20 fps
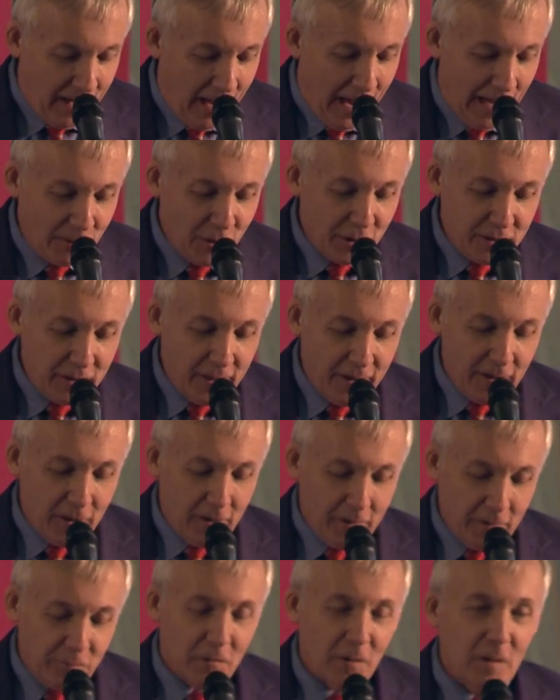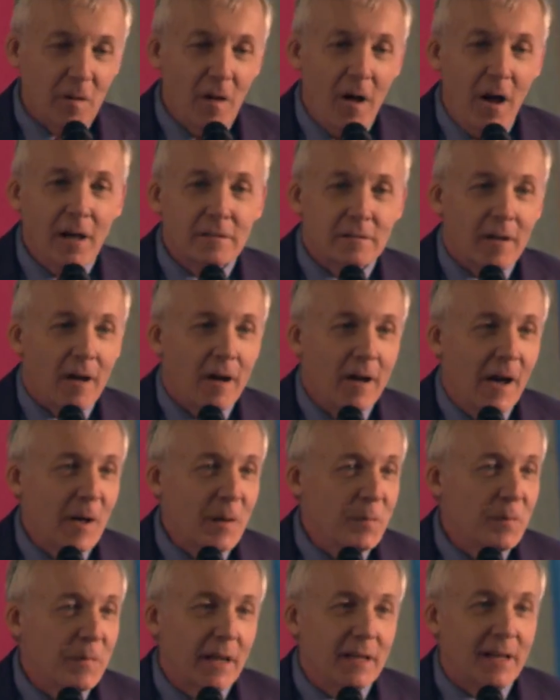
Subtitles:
I looked at her for a long time